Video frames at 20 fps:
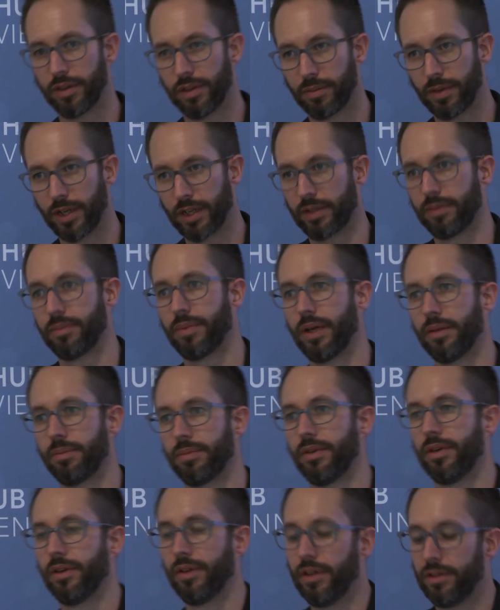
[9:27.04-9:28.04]
of the American
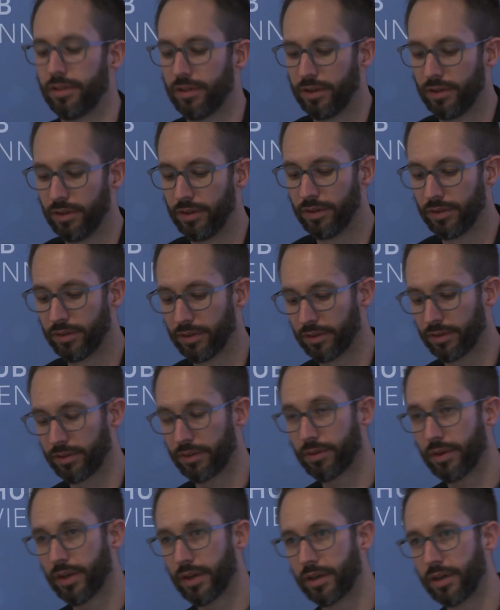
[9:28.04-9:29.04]
population uses
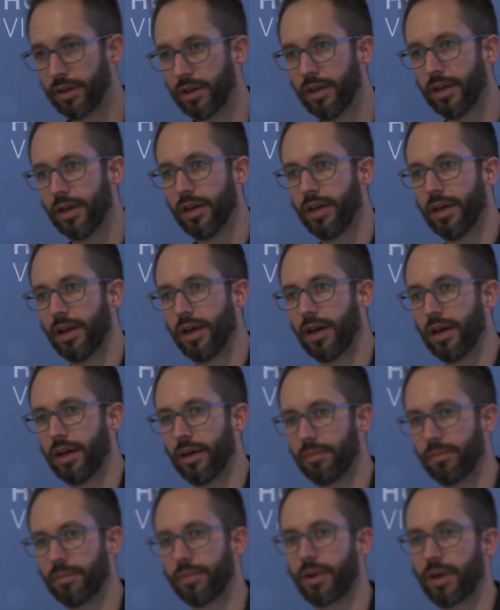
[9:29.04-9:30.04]
Twitter,
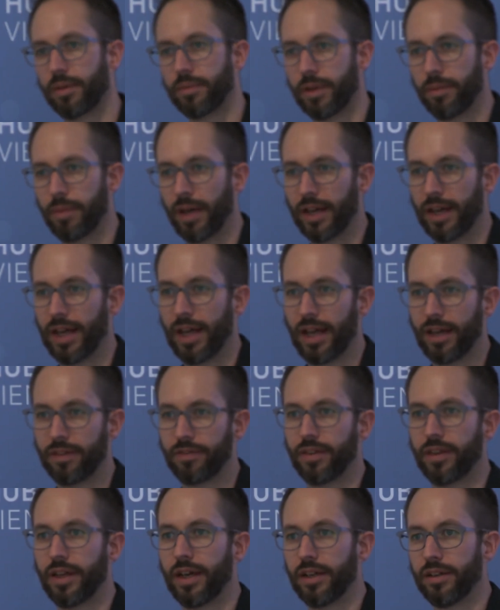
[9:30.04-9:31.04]
probably about
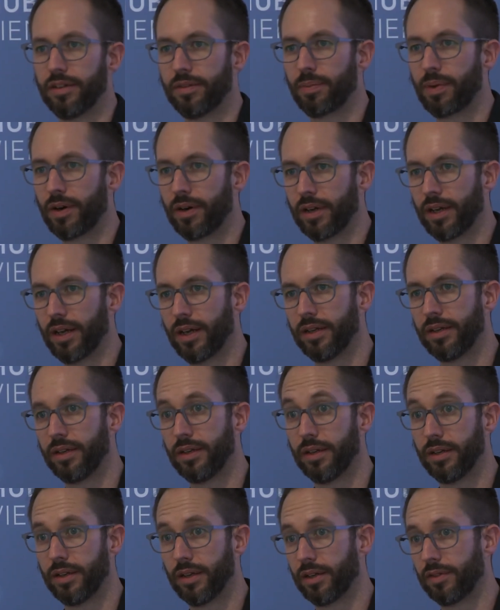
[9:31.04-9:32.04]
half of that is party
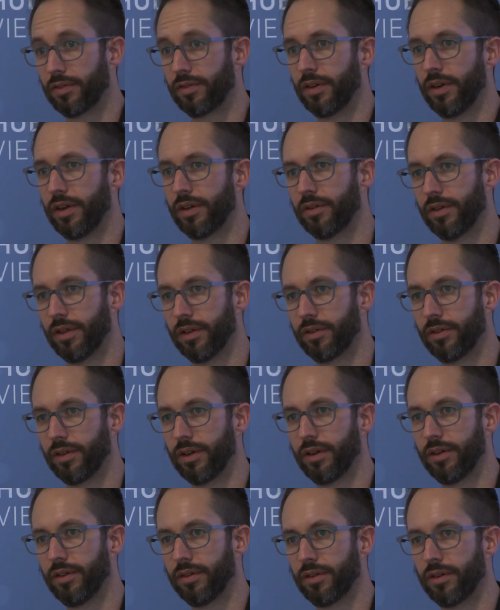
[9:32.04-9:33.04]
ID'd and a frequent
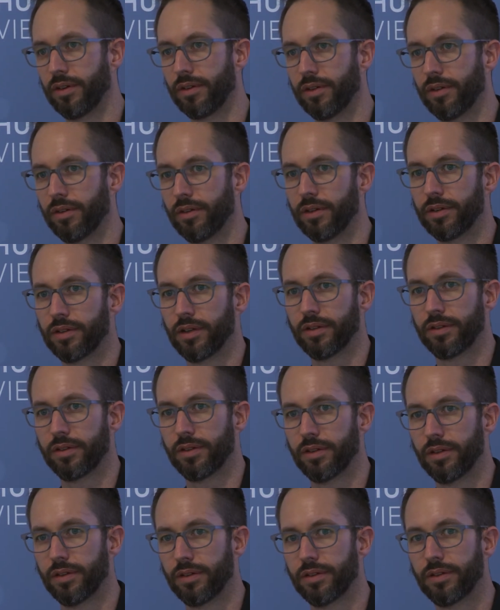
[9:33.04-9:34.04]
Twitter user. So the results
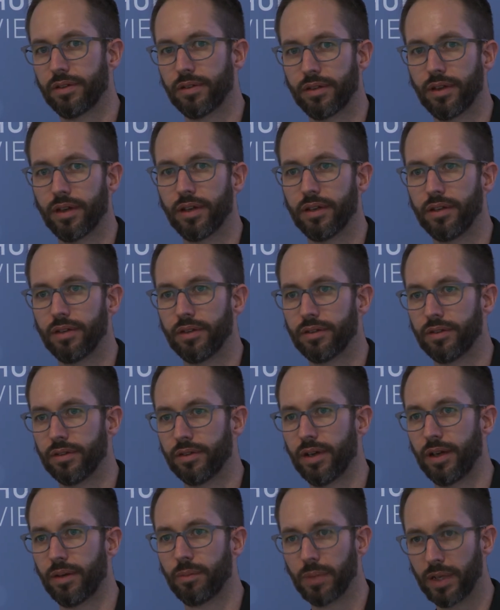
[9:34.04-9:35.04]
of this study
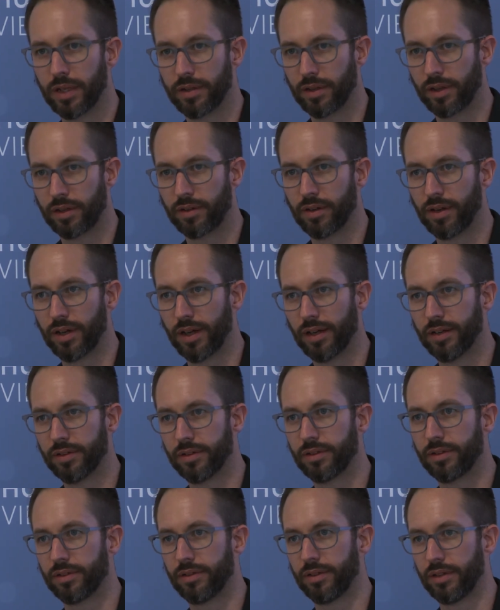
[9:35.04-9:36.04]
should not be
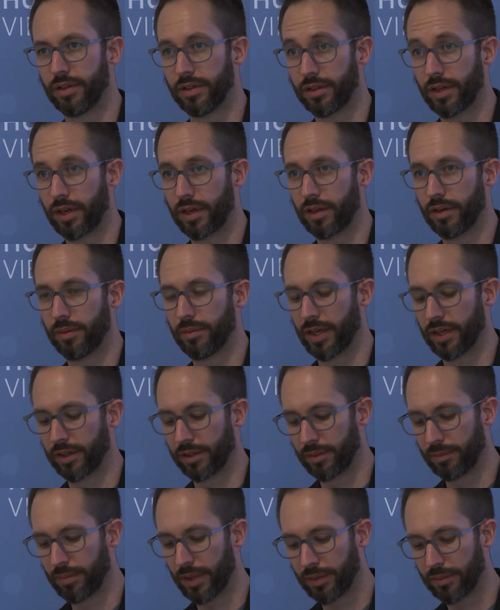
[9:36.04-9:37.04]
generalized to the entire
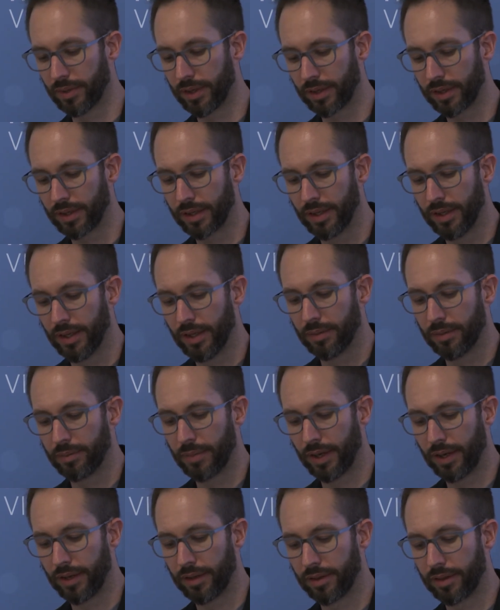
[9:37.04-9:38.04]
American public,
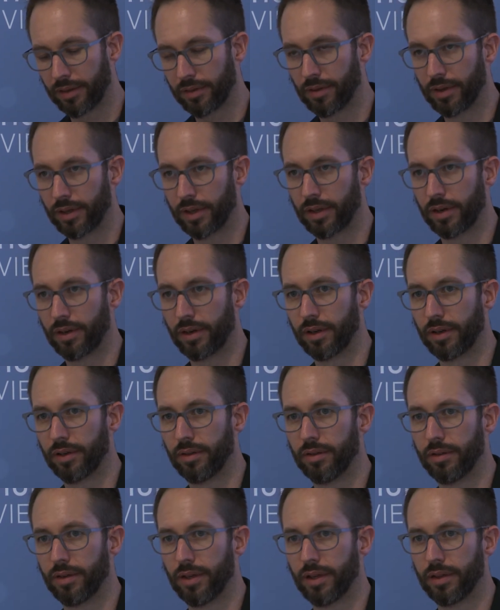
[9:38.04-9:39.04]
but I think one can
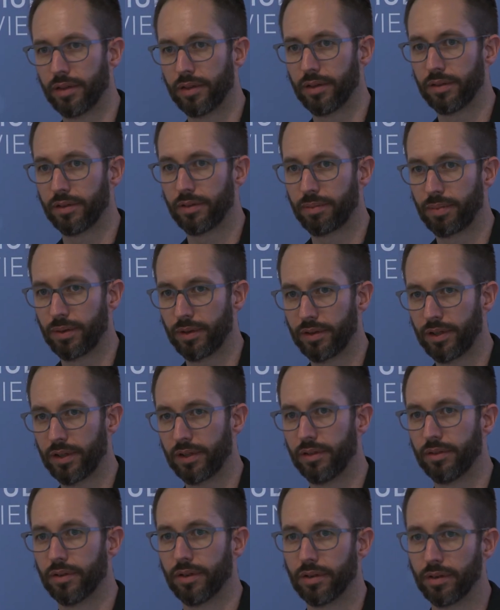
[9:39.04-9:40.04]
argue that this
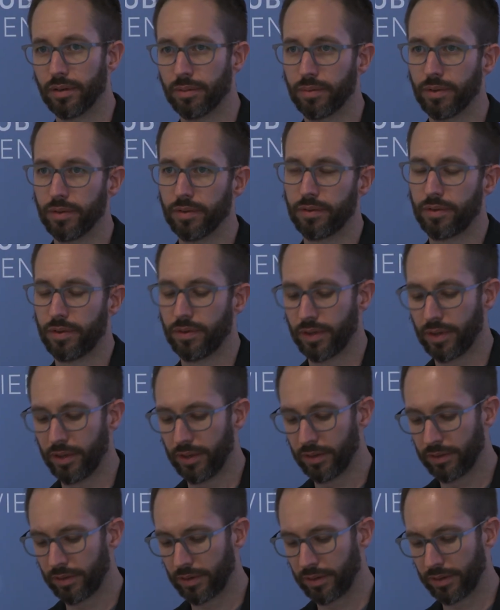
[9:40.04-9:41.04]
particular group of Twitter
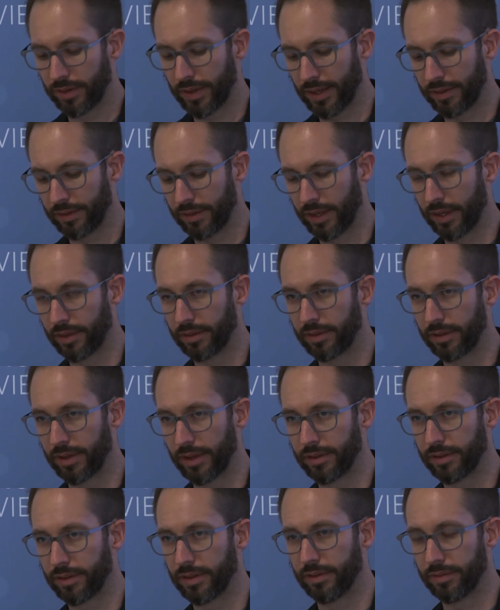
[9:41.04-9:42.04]
users has an
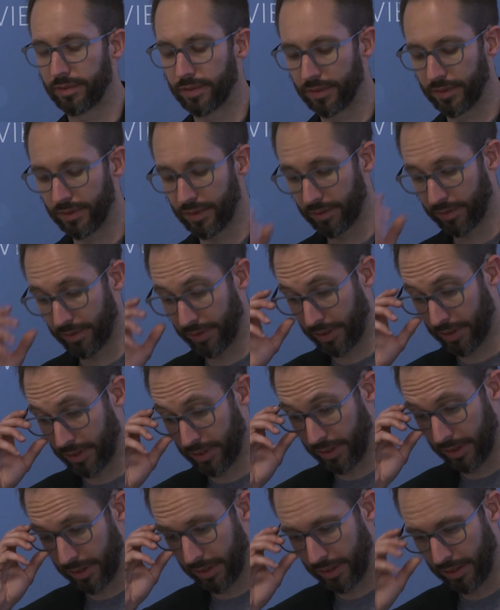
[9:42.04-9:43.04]
outsized influence
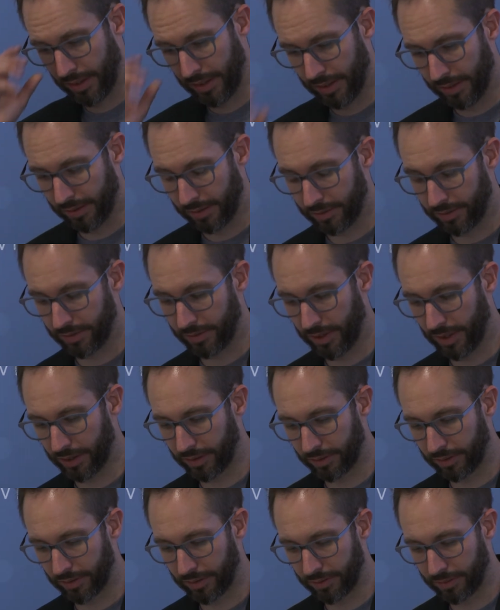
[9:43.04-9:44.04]
on the
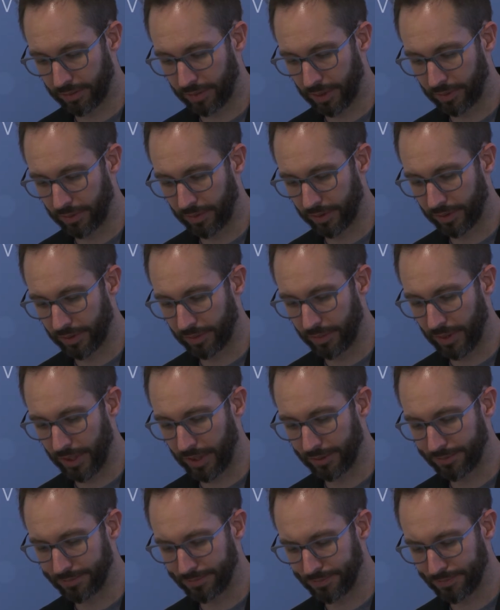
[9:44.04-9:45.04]
trajectory of public
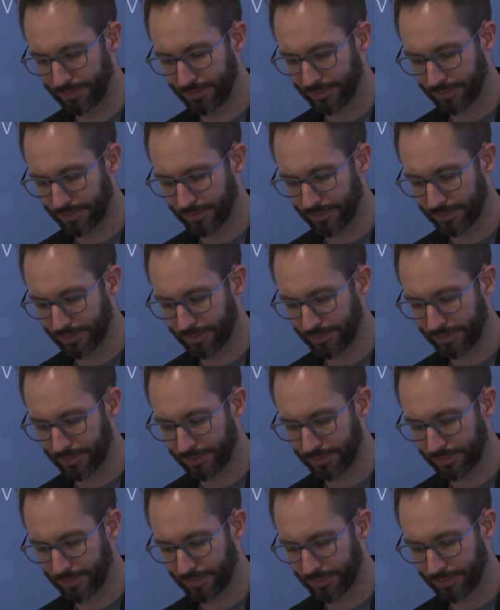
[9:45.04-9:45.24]
debate.